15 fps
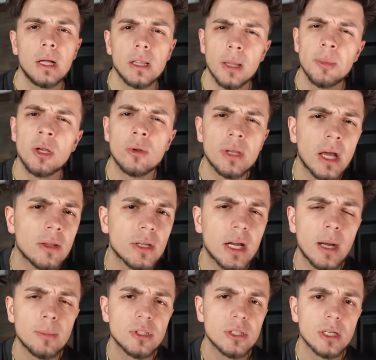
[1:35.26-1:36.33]
Let me know down in the
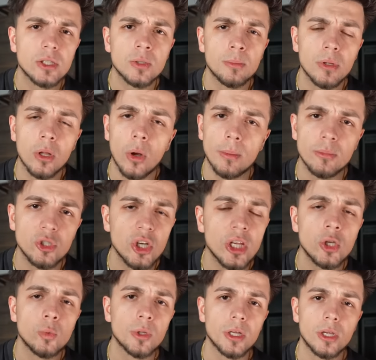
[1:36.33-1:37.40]
comment section below. I'm
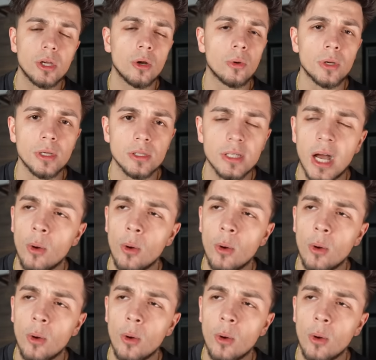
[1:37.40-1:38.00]
genuinely curious.